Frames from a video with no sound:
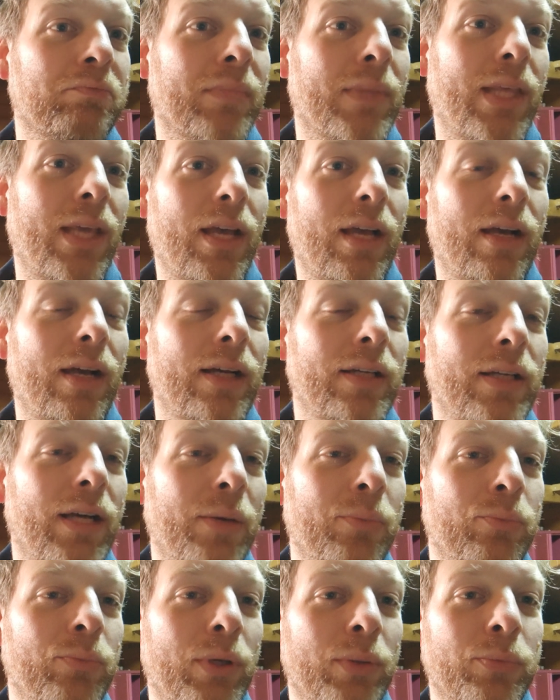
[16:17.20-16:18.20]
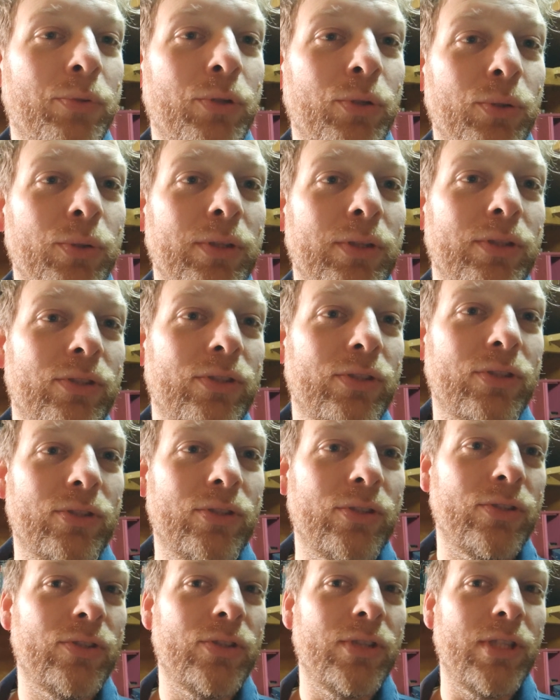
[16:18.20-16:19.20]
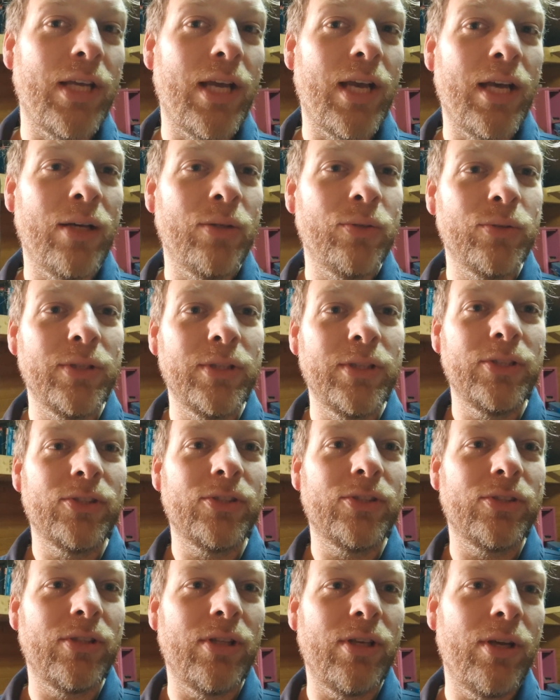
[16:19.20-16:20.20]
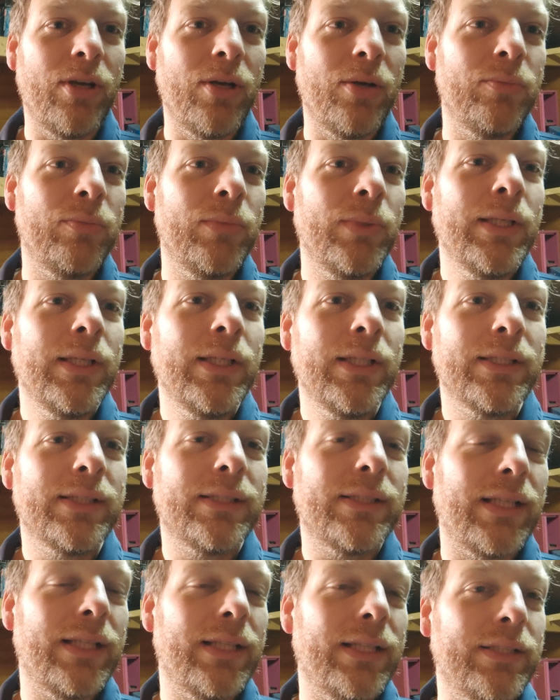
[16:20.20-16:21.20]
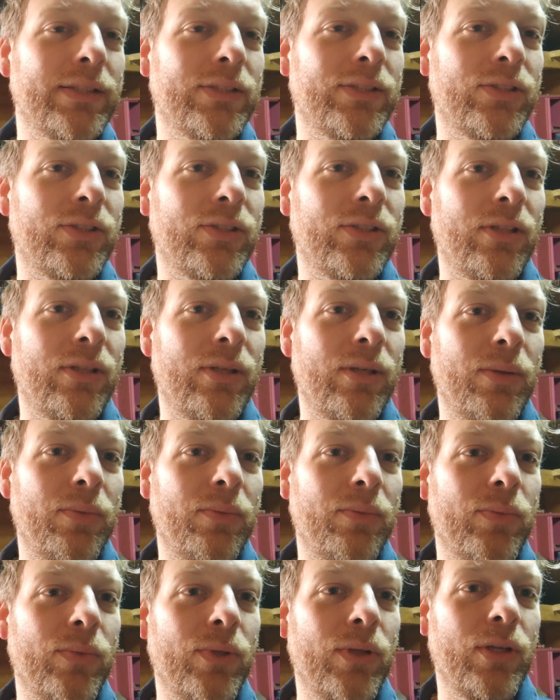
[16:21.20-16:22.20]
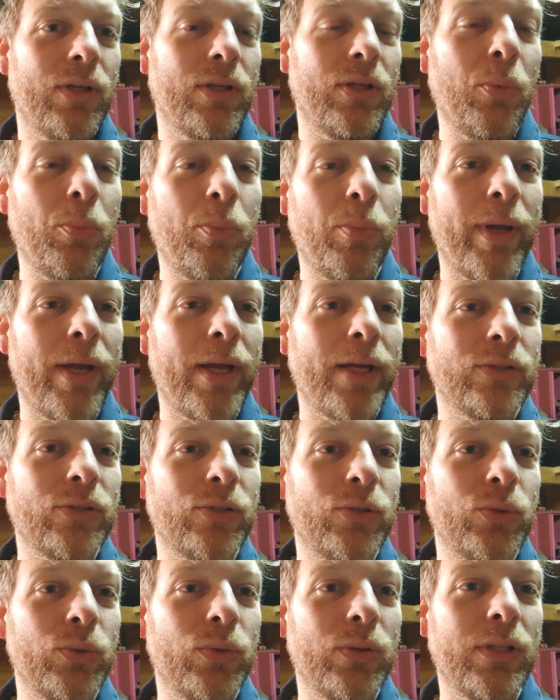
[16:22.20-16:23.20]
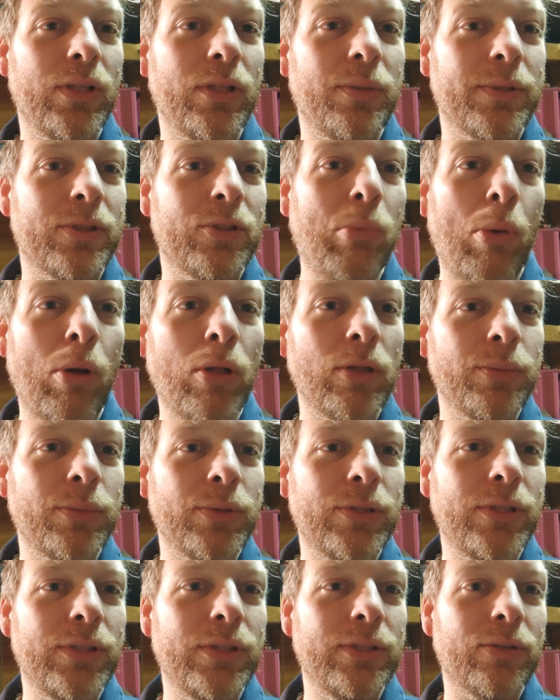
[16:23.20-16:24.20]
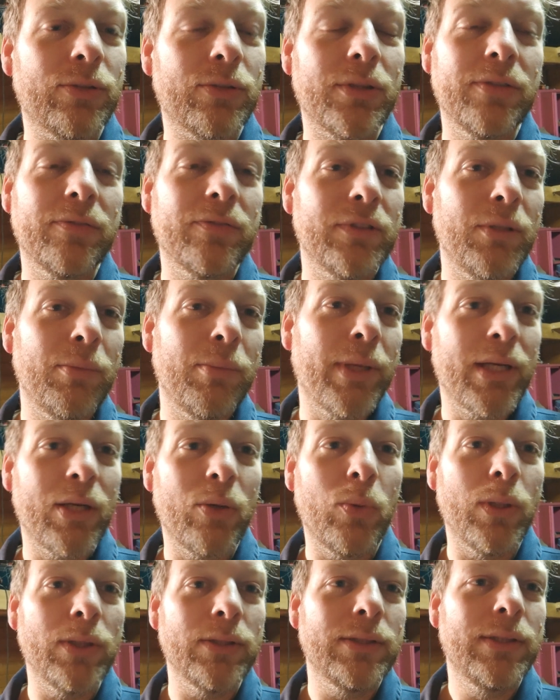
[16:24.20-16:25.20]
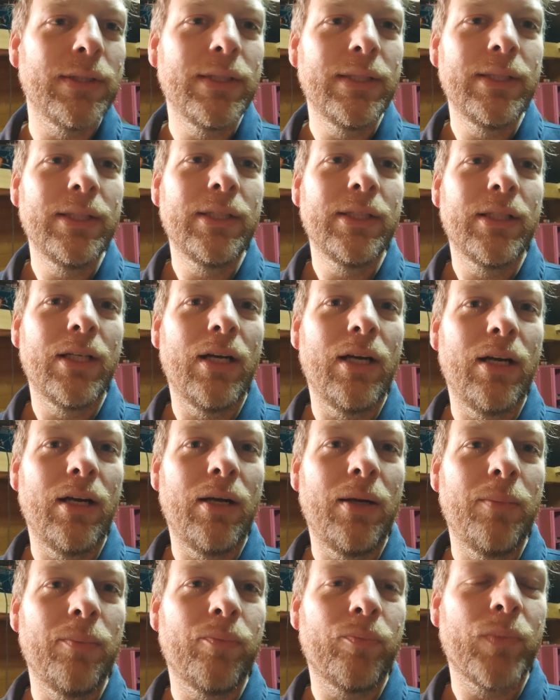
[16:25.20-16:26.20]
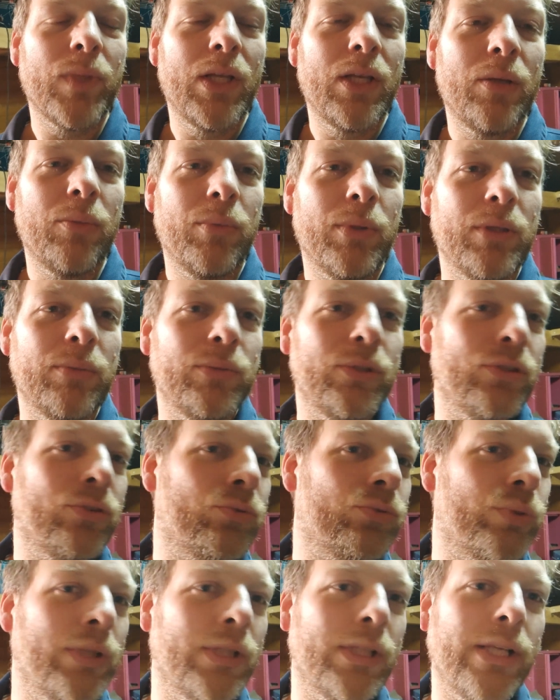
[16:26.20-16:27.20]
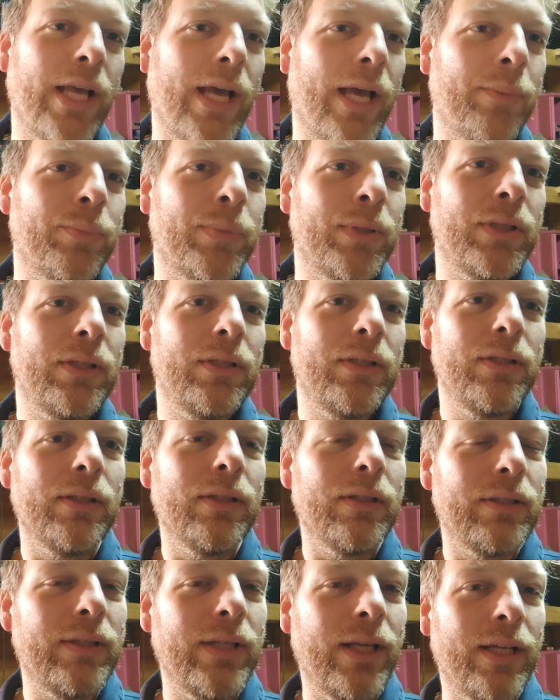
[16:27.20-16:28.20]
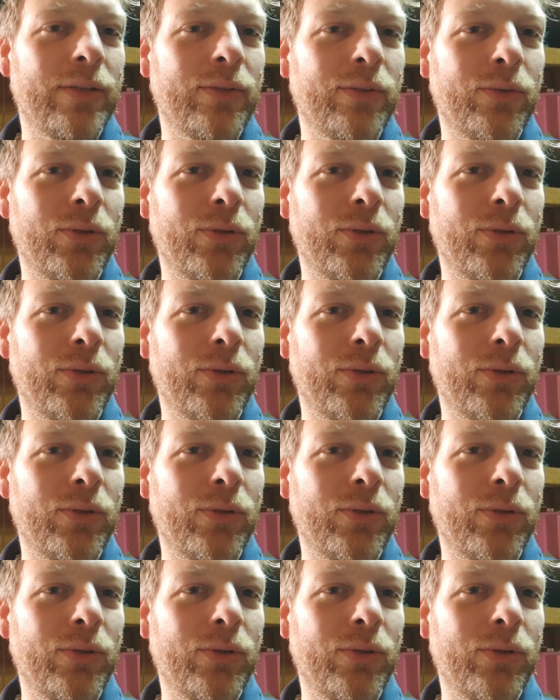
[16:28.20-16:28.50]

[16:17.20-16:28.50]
yeah, I'm curious to see how these settings compare to a little bit smaller machine or even the bigger one. But I'm just really happy that